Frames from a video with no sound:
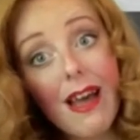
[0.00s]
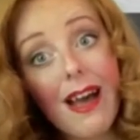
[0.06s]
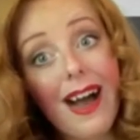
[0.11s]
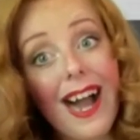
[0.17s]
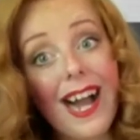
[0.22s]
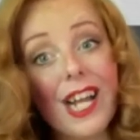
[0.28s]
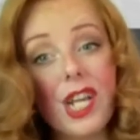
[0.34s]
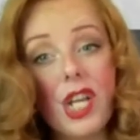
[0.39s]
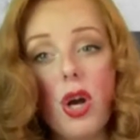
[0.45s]

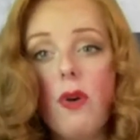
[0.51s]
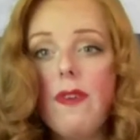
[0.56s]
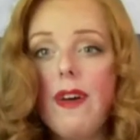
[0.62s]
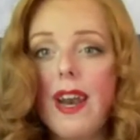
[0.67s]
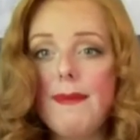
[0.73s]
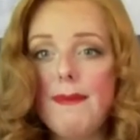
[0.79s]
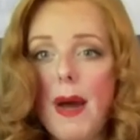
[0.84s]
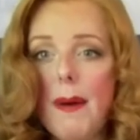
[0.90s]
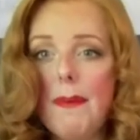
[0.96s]
I know that
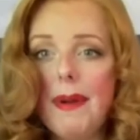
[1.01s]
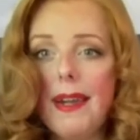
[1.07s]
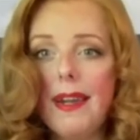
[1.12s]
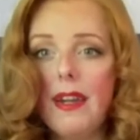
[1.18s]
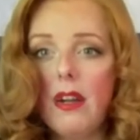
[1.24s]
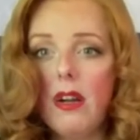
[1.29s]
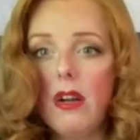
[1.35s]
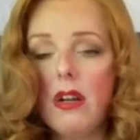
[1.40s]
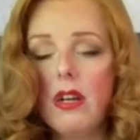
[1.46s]
about my
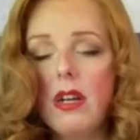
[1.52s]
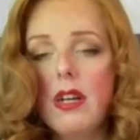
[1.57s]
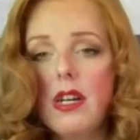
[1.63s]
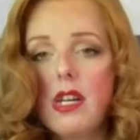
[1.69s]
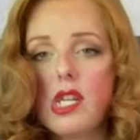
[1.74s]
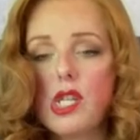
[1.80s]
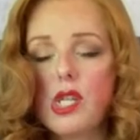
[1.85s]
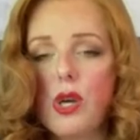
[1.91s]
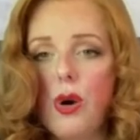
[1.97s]
hair,
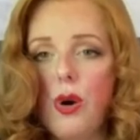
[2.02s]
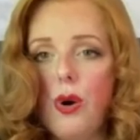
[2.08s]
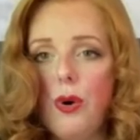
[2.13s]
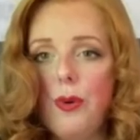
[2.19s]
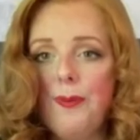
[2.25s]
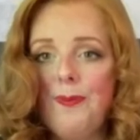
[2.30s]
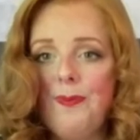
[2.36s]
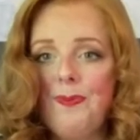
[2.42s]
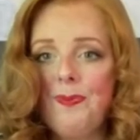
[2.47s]
so